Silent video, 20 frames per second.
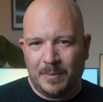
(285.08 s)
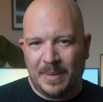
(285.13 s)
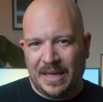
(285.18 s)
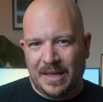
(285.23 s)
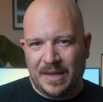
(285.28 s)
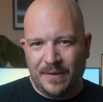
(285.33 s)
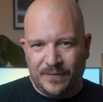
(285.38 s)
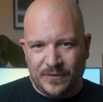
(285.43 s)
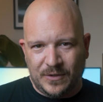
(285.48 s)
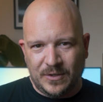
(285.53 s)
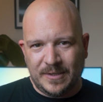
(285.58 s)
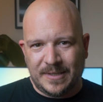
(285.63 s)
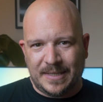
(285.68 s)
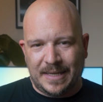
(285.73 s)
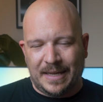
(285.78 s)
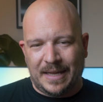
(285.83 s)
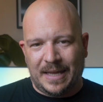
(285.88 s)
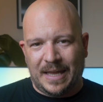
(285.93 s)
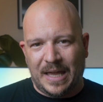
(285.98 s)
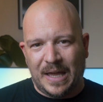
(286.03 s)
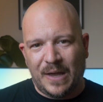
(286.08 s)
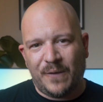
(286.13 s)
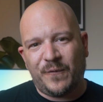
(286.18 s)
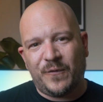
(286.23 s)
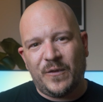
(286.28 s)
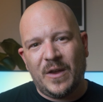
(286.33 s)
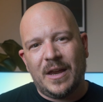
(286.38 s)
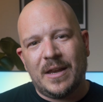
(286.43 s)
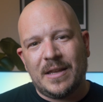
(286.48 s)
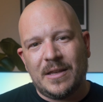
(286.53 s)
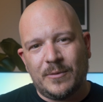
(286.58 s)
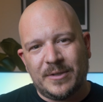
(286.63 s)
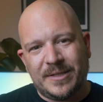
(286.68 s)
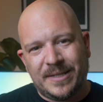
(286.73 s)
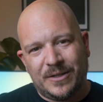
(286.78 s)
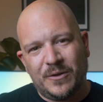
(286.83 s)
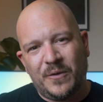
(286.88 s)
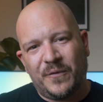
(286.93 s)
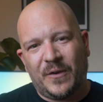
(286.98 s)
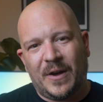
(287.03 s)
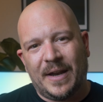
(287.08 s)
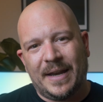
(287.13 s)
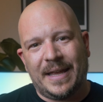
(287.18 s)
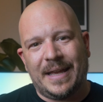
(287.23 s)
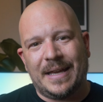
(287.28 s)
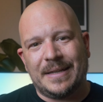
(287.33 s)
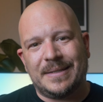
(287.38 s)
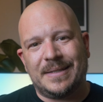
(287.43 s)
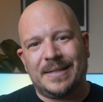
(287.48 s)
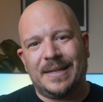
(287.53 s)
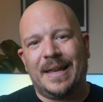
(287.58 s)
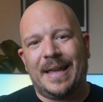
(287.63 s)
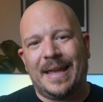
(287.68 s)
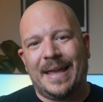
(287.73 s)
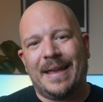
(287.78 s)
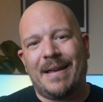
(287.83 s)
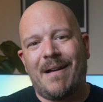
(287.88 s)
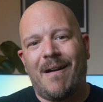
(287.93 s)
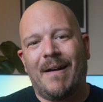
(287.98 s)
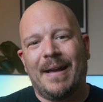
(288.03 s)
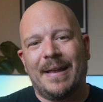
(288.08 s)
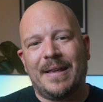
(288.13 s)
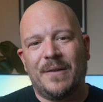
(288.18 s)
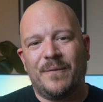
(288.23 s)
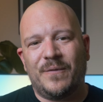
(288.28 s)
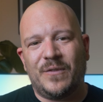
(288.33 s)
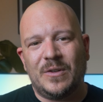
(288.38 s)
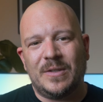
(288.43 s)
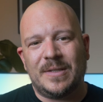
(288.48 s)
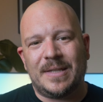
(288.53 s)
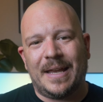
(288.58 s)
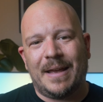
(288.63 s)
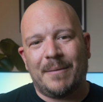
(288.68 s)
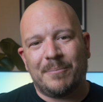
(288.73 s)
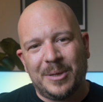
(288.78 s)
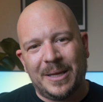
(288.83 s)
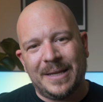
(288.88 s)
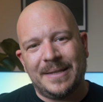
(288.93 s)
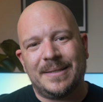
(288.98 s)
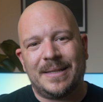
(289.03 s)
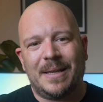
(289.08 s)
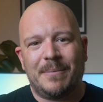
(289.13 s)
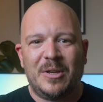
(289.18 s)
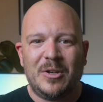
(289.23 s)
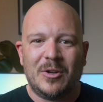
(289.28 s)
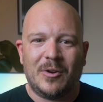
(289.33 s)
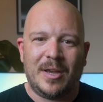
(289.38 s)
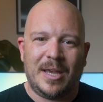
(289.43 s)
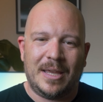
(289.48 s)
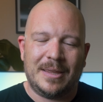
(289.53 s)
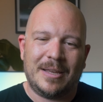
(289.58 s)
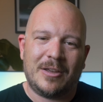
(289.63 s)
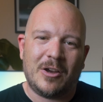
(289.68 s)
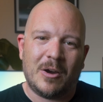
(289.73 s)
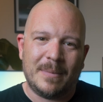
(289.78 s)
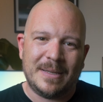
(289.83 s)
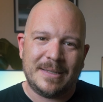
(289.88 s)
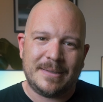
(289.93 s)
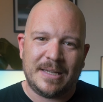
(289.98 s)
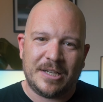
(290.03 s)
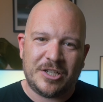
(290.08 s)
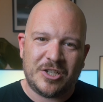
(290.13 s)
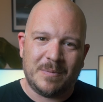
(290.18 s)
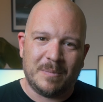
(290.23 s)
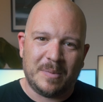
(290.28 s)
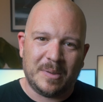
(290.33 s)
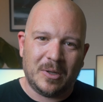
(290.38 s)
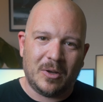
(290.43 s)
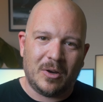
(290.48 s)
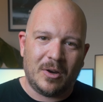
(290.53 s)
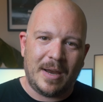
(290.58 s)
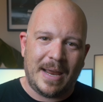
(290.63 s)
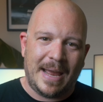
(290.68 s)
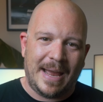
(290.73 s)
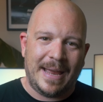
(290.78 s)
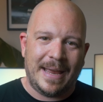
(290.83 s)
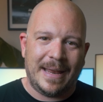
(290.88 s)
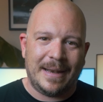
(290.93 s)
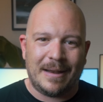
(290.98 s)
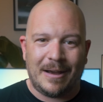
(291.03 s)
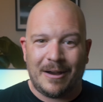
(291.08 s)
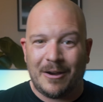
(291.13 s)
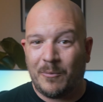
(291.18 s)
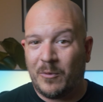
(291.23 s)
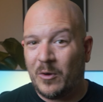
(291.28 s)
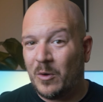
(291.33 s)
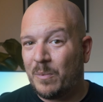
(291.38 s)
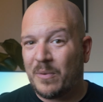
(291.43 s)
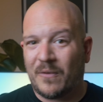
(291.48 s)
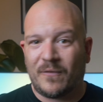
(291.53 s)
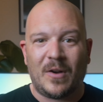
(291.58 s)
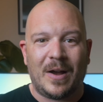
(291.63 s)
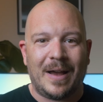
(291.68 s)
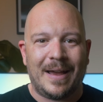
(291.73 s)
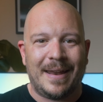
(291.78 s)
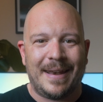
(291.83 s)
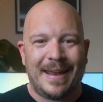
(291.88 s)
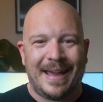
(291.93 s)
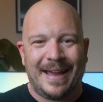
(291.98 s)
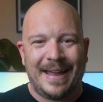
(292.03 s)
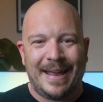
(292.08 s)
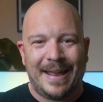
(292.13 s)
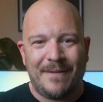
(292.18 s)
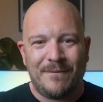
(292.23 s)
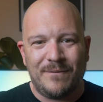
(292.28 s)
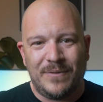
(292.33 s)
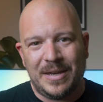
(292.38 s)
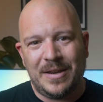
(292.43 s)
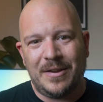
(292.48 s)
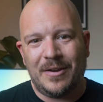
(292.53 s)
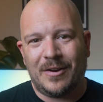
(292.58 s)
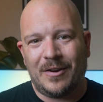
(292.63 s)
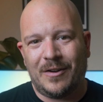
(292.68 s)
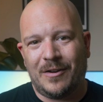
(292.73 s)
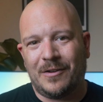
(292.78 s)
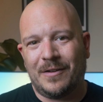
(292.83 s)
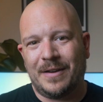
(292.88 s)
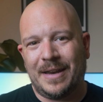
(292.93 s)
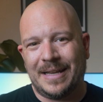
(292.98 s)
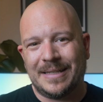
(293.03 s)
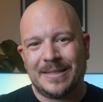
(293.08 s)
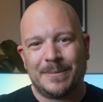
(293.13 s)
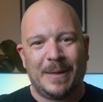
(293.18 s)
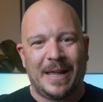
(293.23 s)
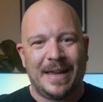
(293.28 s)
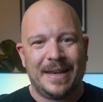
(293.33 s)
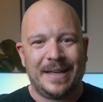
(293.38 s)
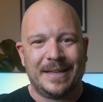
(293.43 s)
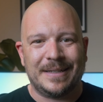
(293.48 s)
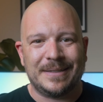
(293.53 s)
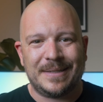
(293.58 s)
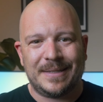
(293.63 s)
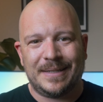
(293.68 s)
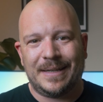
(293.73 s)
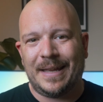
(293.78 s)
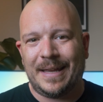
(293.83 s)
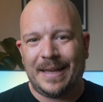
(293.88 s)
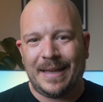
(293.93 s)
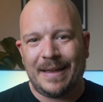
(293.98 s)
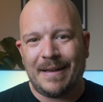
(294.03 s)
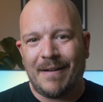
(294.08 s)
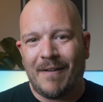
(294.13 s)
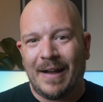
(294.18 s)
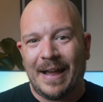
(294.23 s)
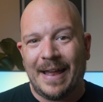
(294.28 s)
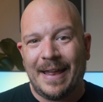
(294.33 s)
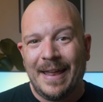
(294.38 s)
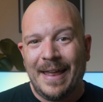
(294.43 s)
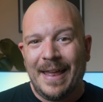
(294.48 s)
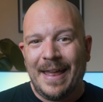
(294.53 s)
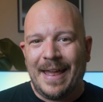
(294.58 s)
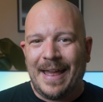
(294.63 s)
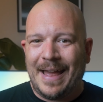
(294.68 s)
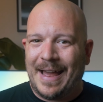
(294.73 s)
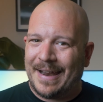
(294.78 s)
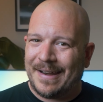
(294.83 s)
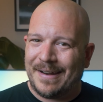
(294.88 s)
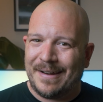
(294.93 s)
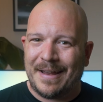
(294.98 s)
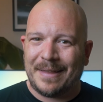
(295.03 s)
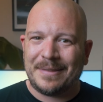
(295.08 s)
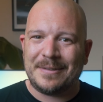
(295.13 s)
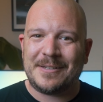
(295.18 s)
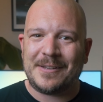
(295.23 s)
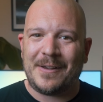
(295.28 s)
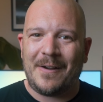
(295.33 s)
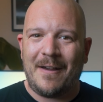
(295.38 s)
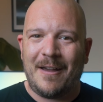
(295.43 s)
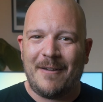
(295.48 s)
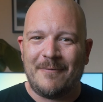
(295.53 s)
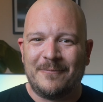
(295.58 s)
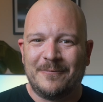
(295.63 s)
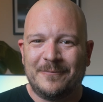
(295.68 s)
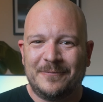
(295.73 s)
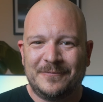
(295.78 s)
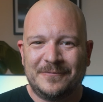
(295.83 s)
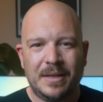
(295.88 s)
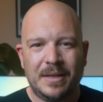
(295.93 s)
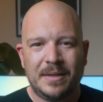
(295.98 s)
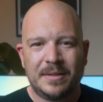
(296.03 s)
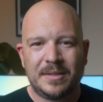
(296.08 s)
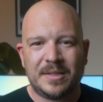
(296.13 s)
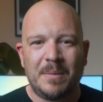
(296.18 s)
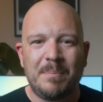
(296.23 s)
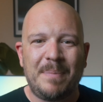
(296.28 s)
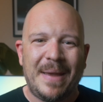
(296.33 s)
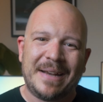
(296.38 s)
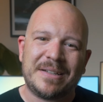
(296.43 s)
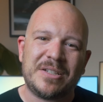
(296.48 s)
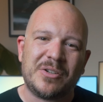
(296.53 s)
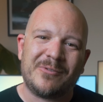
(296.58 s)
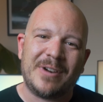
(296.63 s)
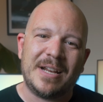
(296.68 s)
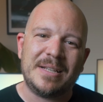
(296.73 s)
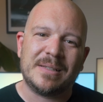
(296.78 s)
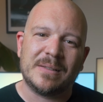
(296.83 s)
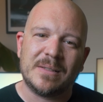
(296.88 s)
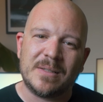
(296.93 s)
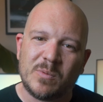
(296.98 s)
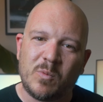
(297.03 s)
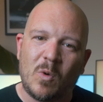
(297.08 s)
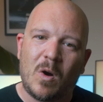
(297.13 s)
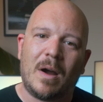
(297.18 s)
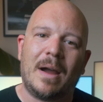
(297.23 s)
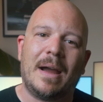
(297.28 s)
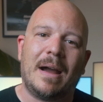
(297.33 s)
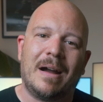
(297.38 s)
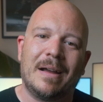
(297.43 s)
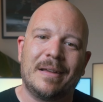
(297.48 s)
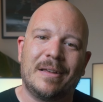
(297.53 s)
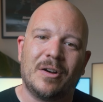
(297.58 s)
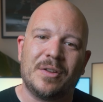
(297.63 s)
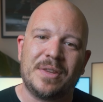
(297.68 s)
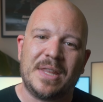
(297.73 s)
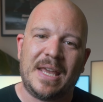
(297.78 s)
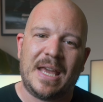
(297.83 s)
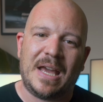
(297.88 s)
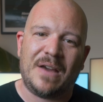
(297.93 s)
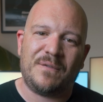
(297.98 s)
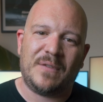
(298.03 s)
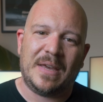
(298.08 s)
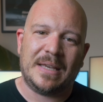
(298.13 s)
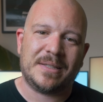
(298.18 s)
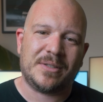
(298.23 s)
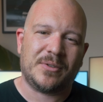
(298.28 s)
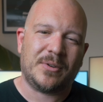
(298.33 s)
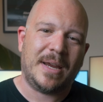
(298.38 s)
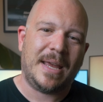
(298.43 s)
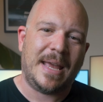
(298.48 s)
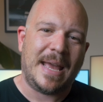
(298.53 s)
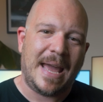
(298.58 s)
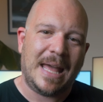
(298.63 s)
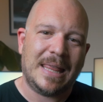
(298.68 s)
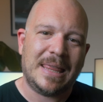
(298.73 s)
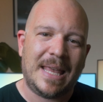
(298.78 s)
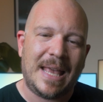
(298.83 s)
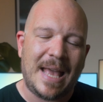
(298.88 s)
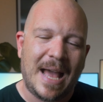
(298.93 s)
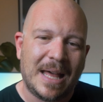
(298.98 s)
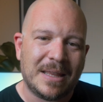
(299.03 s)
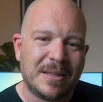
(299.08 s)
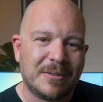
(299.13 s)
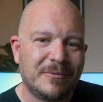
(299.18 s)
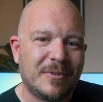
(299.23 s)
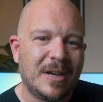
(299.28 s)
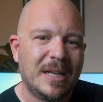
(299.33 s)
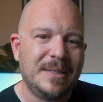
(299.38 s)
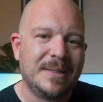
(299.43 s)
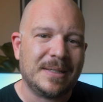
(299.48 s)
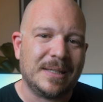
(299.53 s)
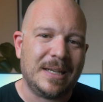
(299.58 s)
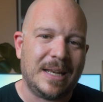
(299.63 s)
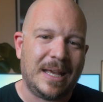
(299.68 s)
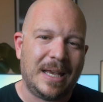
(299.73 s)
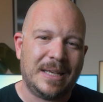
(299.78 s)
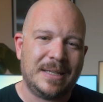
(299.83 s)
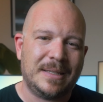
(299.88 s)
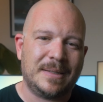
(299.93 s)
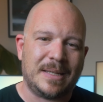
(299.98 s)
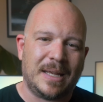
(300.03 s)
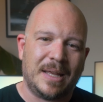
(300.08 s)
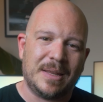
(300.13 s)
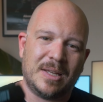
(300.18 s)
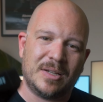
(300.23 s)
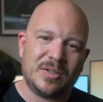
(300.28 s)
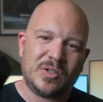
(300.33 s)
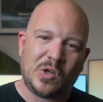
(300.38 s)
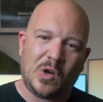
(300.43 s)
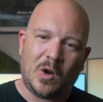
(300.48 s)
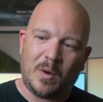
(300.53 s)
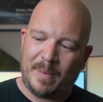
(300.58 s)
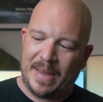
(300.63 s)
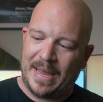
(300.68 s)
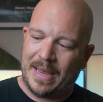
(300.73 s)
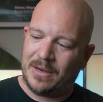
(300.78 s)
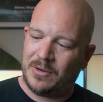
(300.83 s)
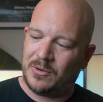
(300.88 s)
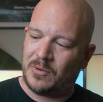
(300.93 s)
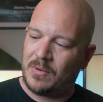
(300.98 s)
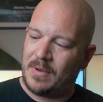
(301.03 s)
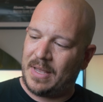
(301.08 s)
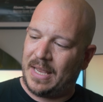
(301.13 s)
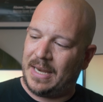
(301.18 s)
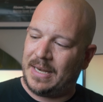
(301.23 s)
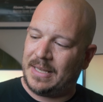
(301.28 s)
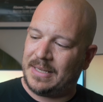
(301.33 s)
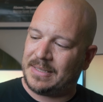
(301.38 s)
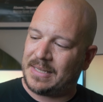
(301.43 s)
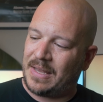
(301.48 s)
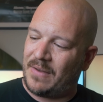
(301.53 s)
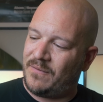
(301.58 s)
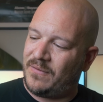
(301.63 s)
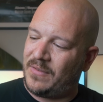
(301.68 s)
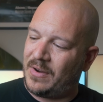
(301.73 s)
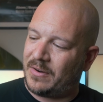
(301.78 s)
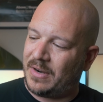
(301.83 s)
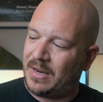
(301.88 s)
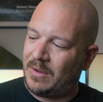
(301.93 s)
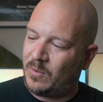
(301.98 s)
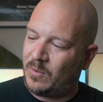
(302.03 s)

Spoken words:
bit confusing. If you are still finding Cine EI confusing, please let me know in the comment section below, and I will provide a video on explaining Cine EI at another time. So back to reasons why I got the FX3, and the other reason is the top handle. It is very